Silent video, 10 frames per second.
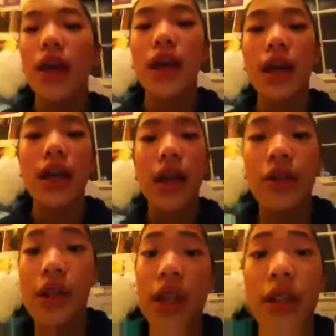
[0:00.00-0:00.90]
and I
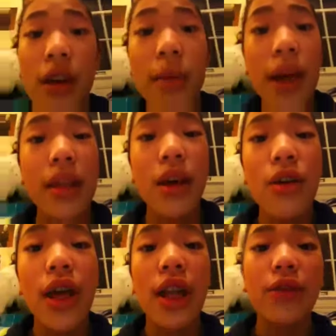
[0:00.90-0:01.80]
looked at their base
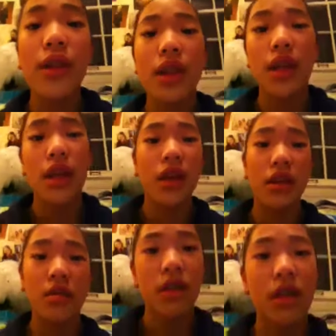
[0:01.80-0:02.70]
coat and it was
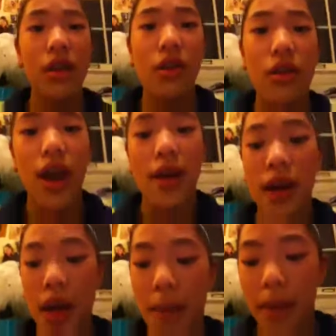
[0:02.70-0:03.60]
like, it's okay.
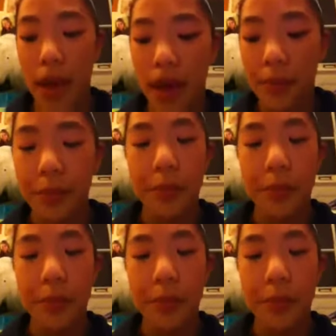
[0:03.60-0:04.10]
But